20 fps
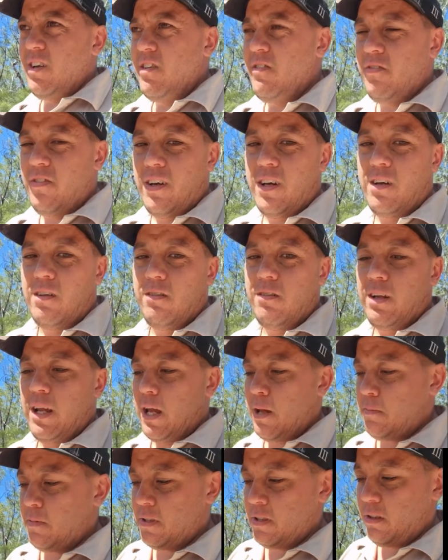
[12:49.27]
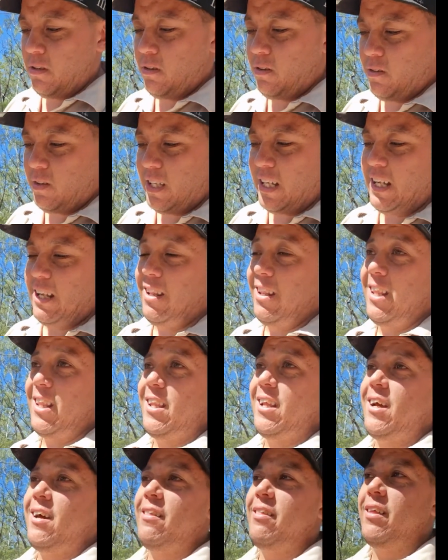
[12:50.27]
Found absolutely
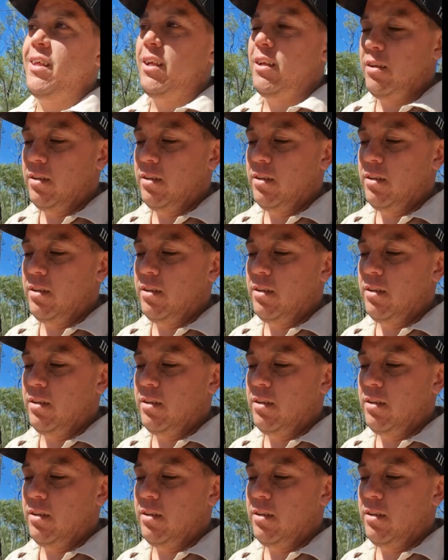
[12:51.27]
nothing.